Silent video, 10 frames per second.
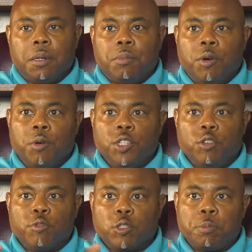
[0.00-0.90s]
But when you
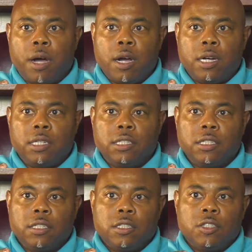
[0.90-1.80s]
respond
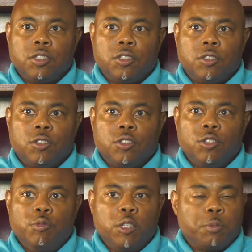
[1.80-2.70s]

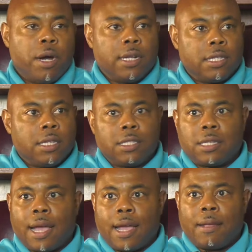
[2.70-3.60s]
to this
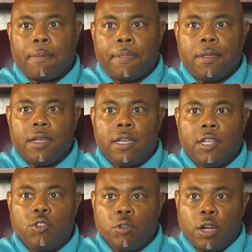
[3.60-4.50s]
guy
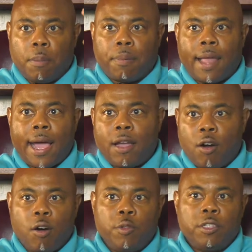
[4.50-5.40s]
and you apply
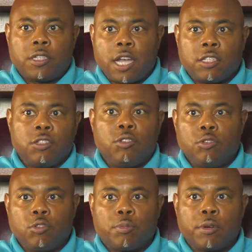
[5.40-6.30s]
all these
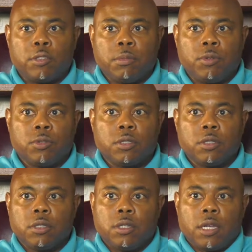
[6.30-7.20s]
constitutional principles.
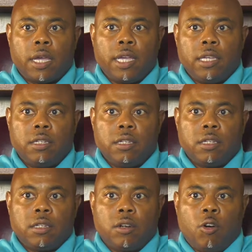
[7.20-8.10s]
Hey,
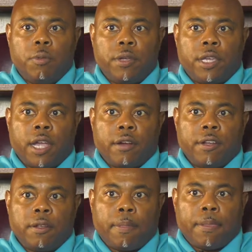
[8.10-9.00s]
open
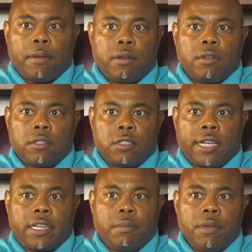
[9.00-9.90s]
carry,
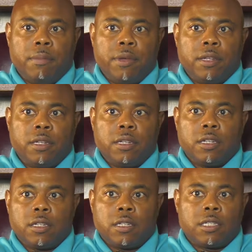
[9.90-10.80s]
Second Amendment.
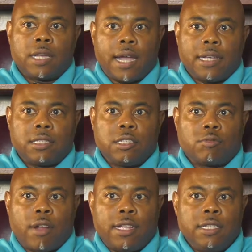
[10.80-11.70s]
This guy has this
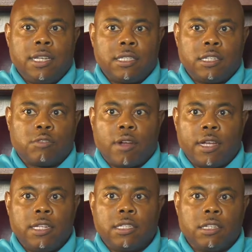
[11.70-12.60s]
right, he has this right,
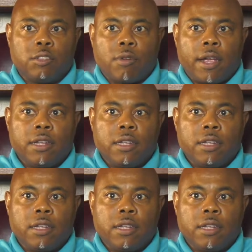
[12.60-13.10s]
he has this right.